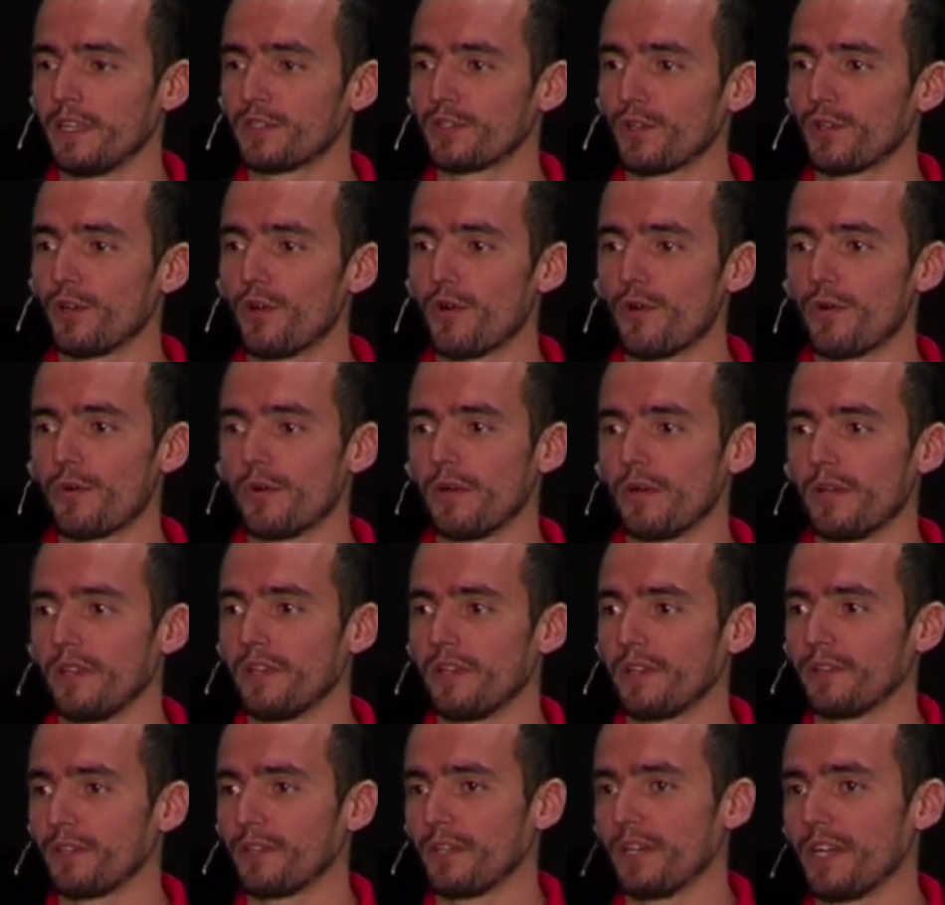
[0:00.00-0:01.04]
So
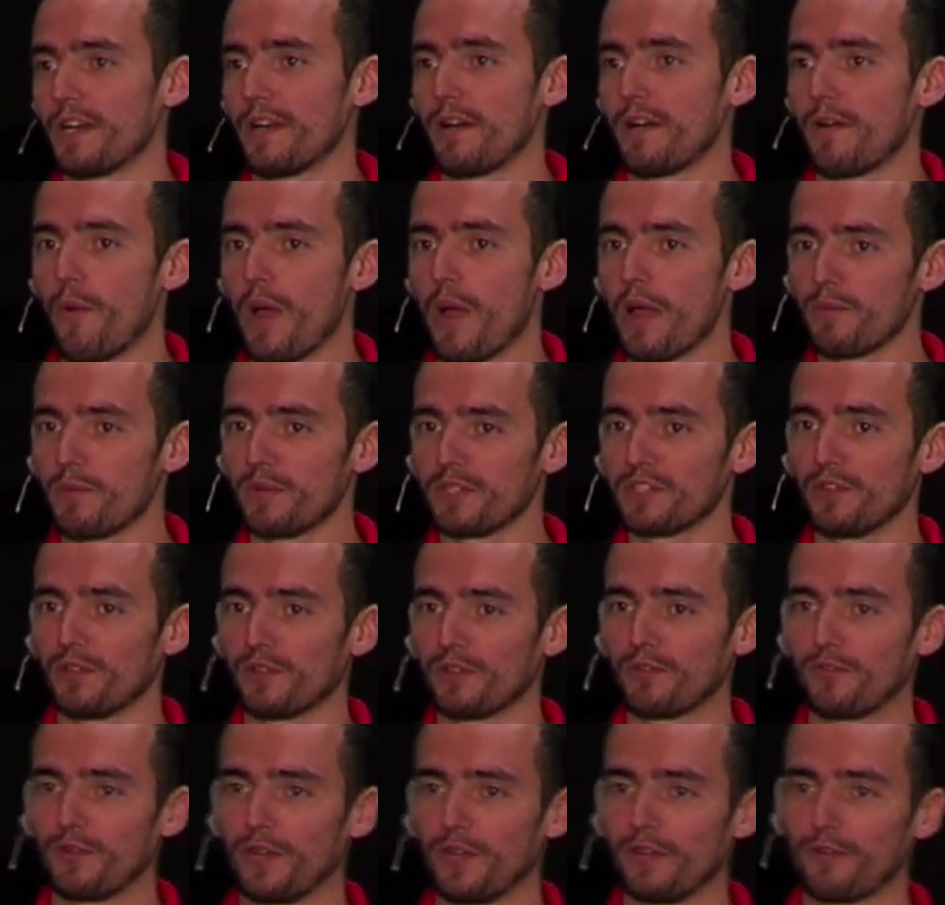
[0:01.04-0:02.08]
uh, web is
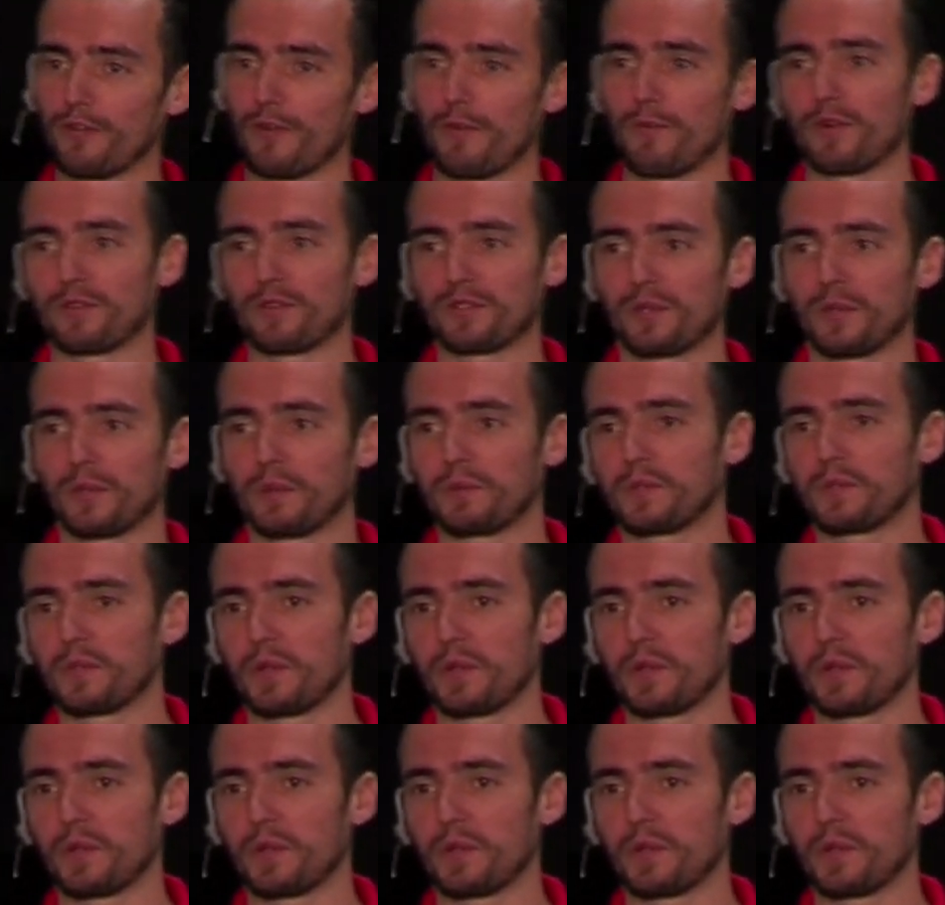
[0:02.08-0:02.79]
not free from PostScript.